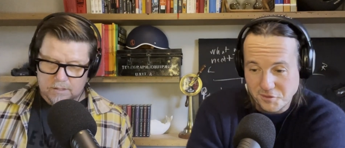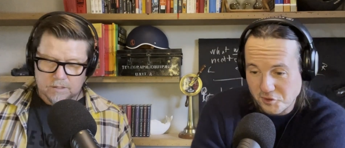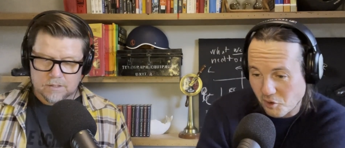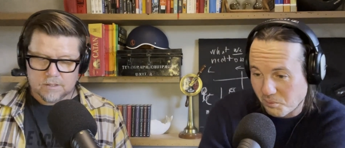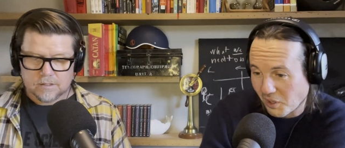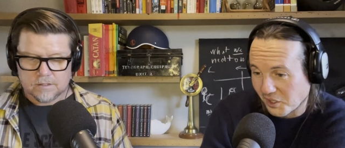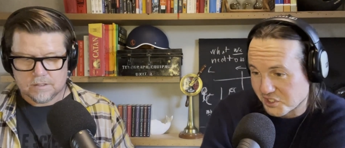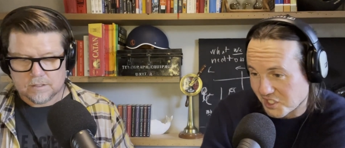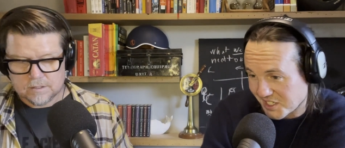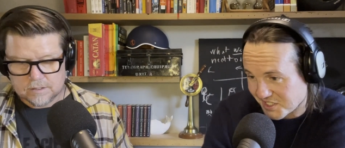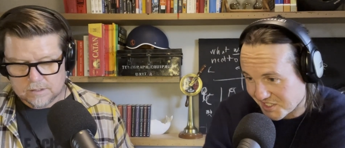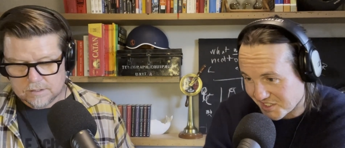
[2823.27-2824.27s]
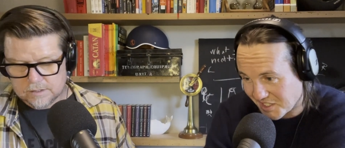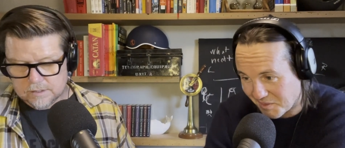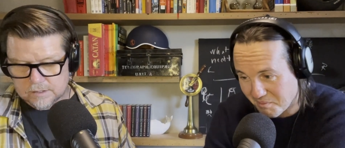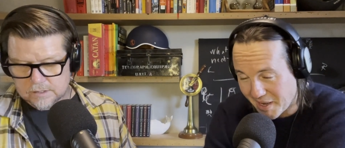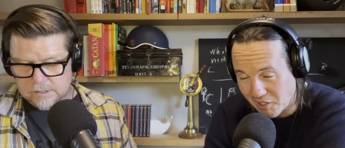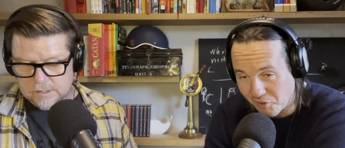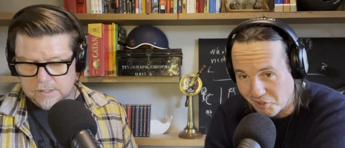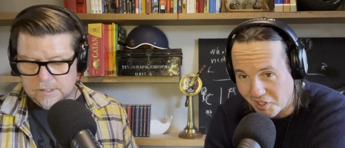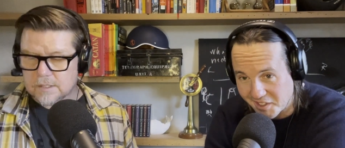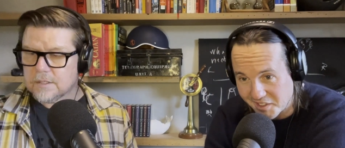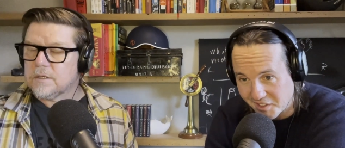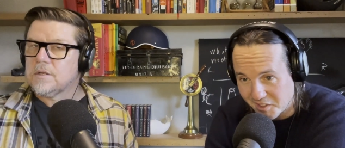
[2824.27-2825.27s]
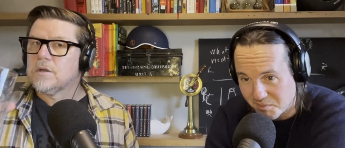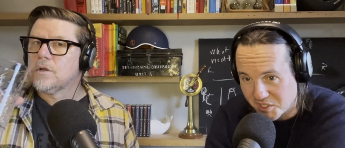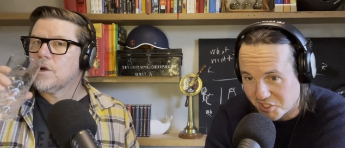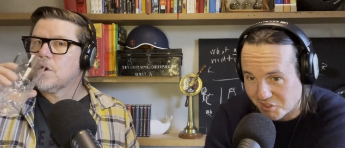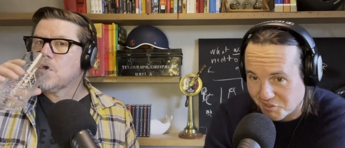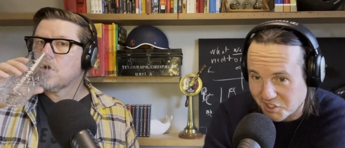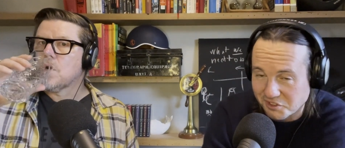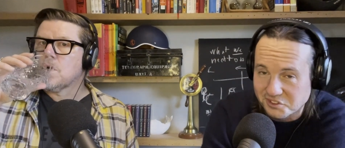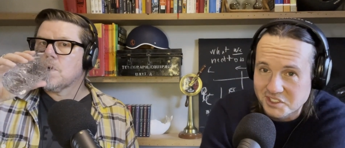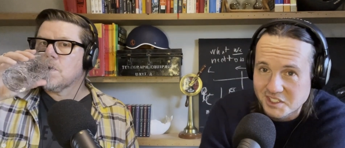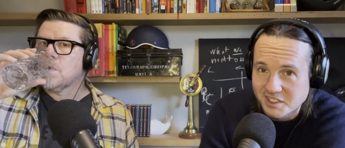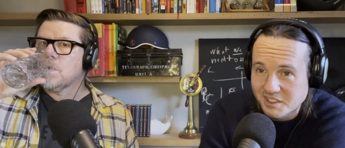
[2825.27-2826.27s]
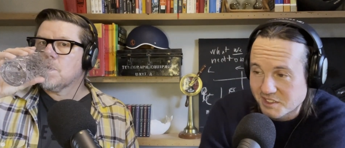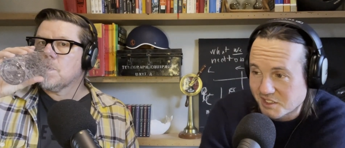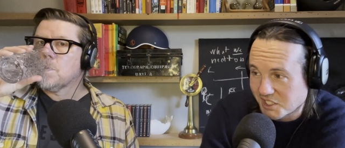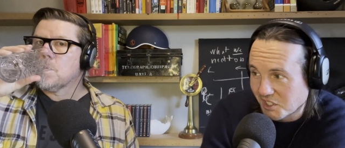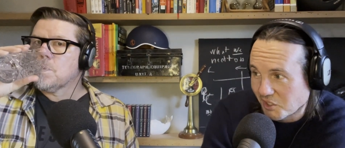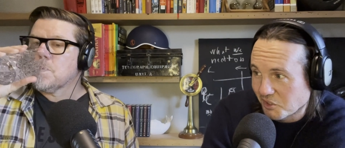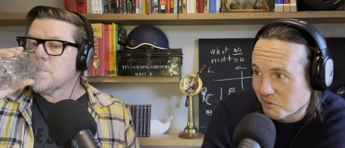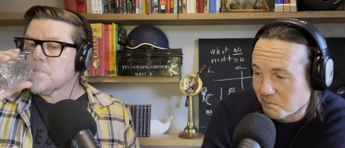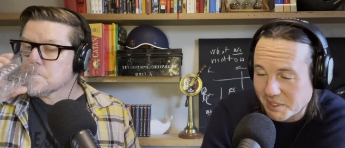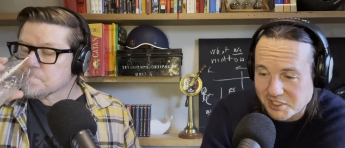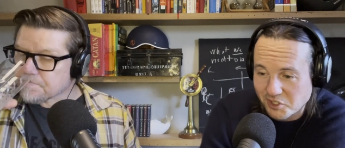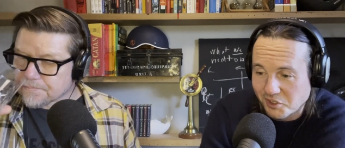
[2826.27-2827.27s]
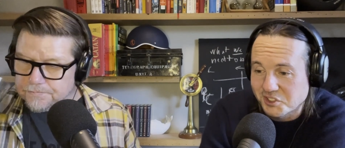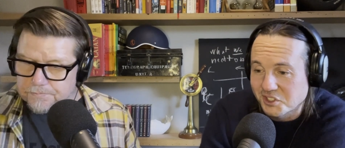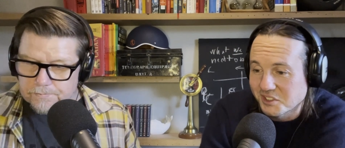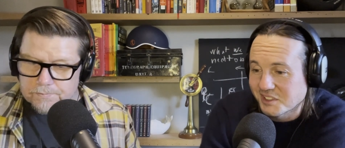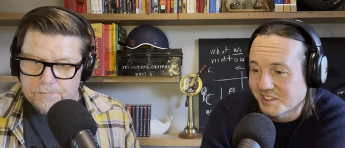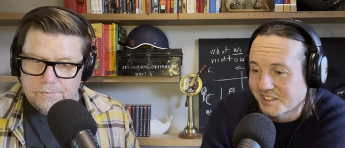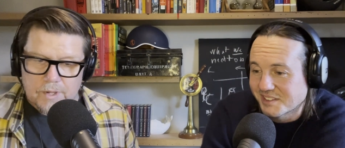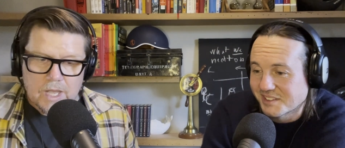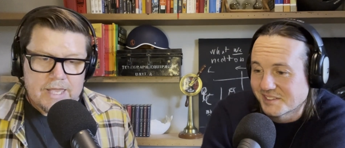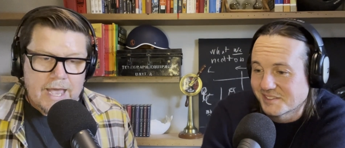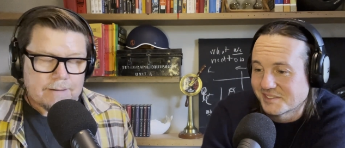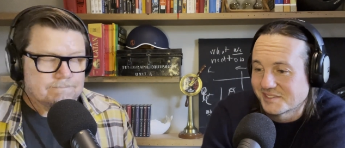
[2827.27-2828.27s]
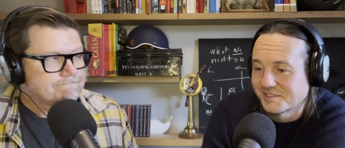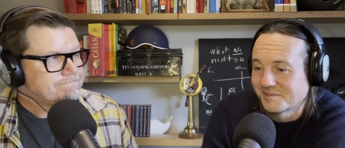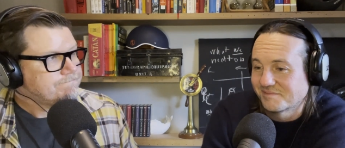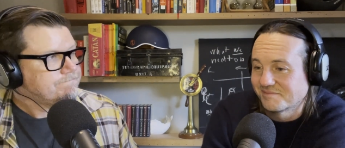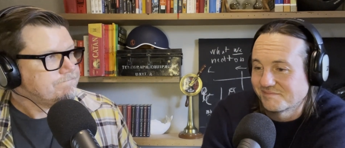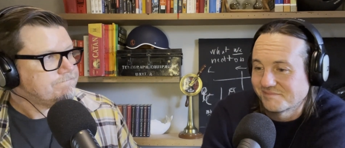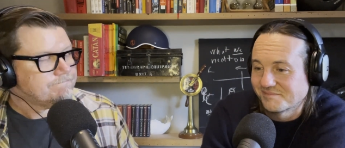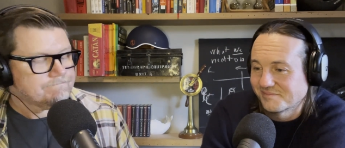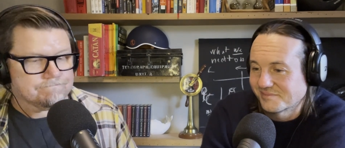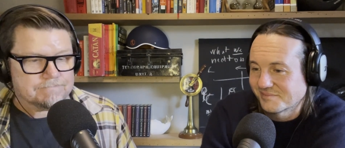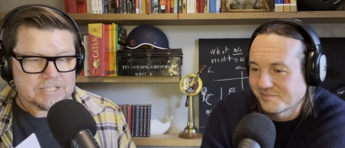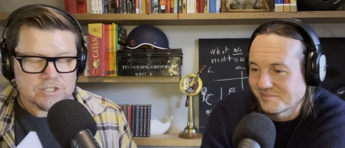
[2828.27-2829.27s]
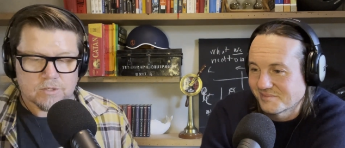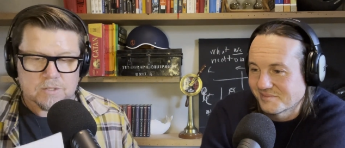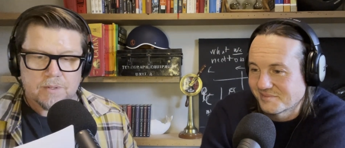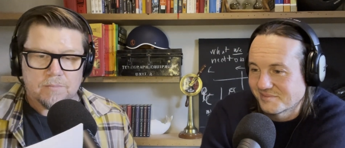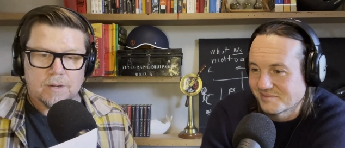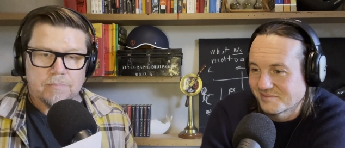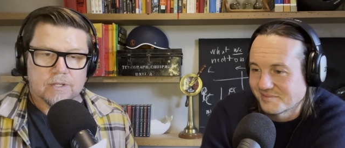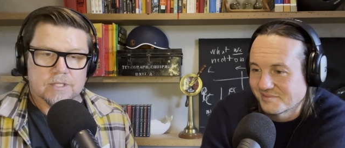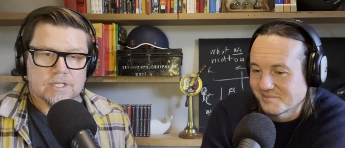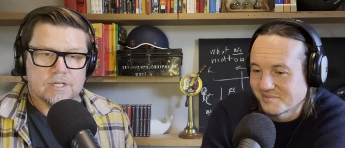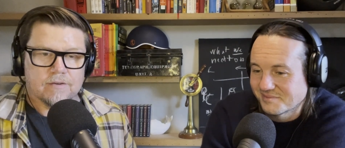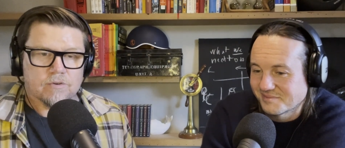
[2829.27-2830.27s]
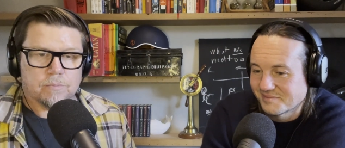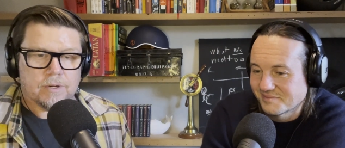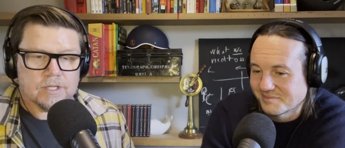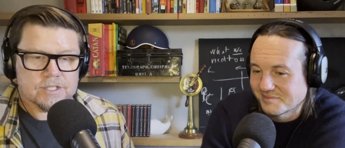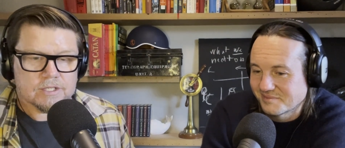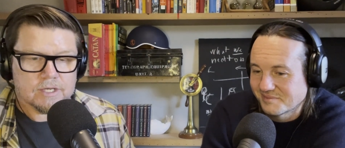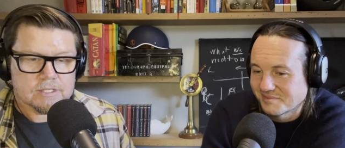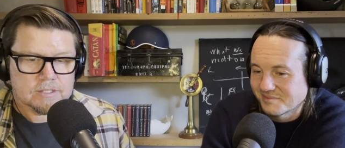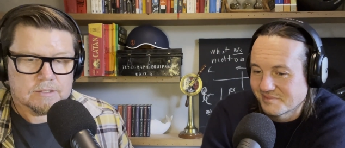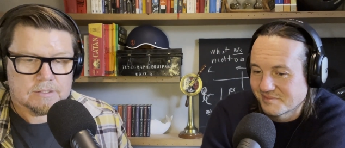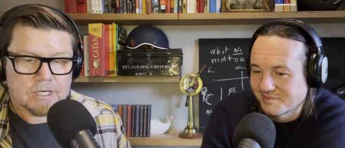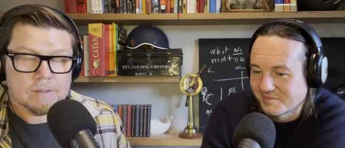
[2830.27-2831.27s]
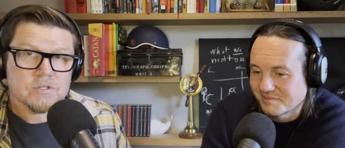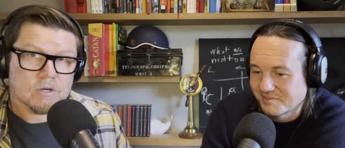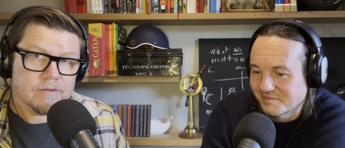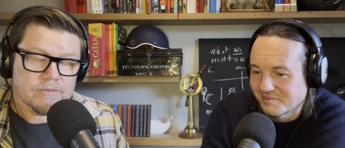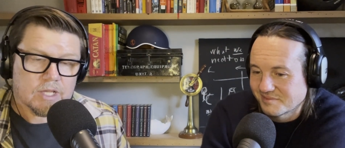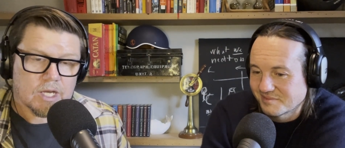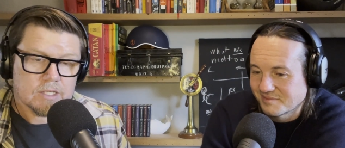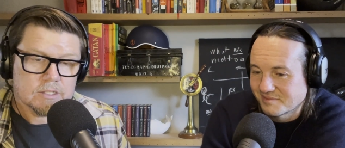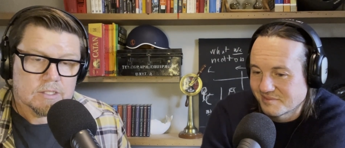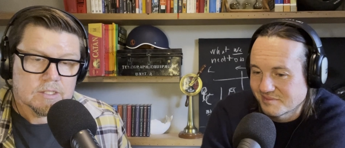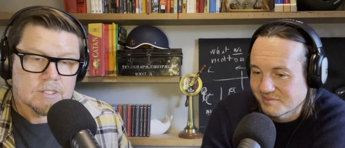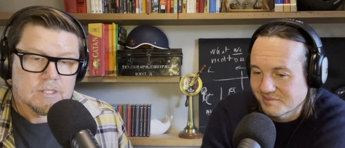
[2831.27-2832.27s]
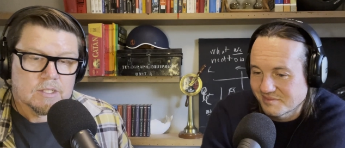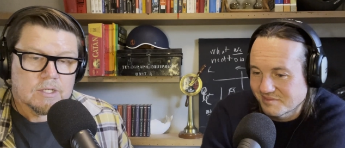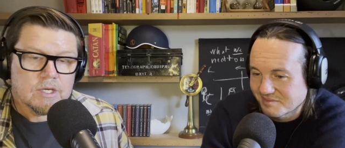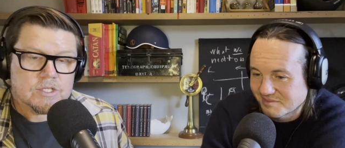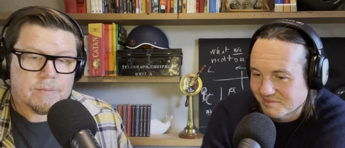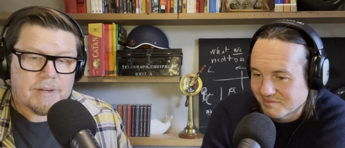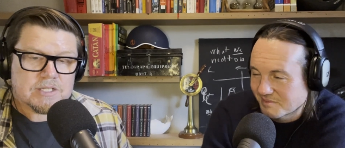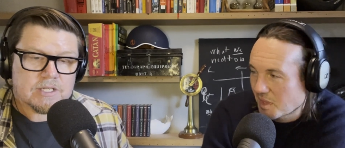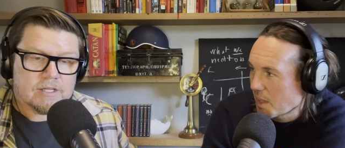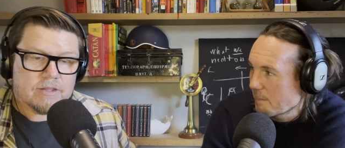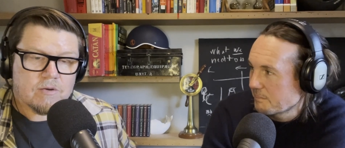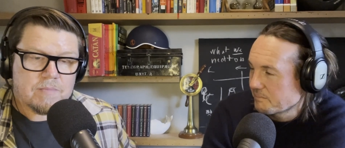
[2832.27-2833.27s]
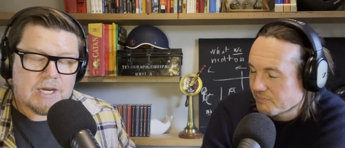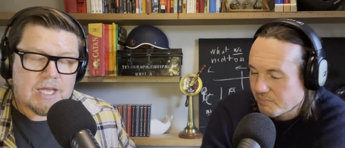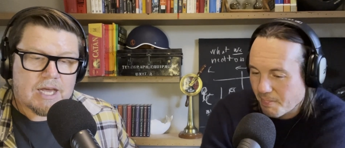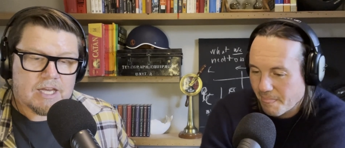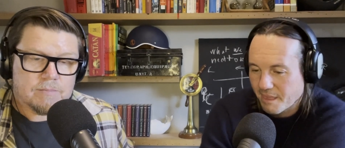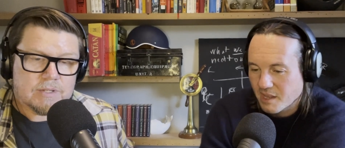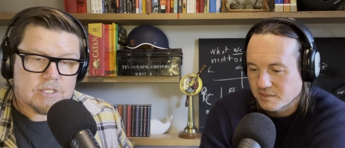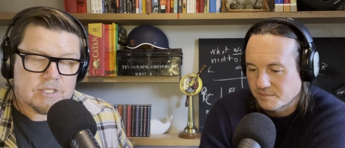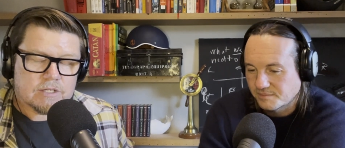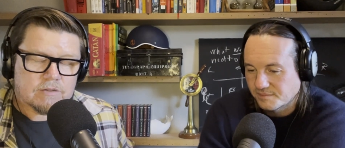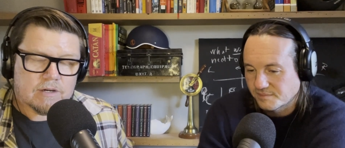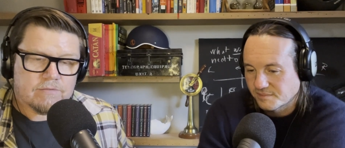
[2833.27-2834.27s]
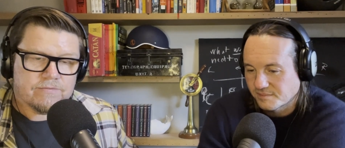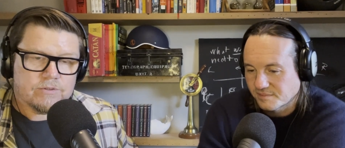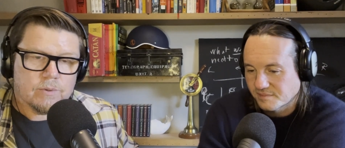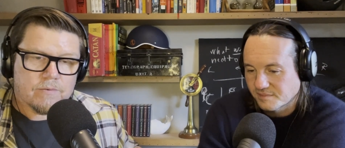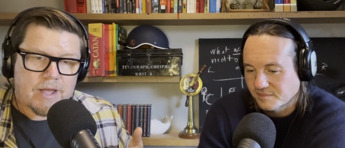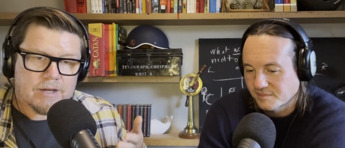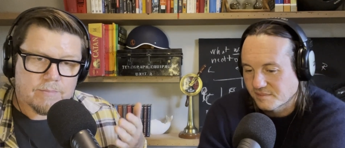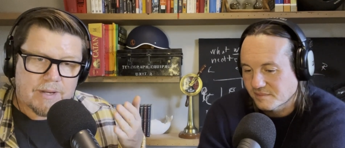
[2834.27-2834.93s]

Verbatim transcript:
Speaker 1: if you apologise, it, it may look like an admission of guilt. So best not to. Yeah,
Speaker 2: that's always been my policy. Never apologise, and I'm sorry for that. So basically, there are many arguments that, that flew around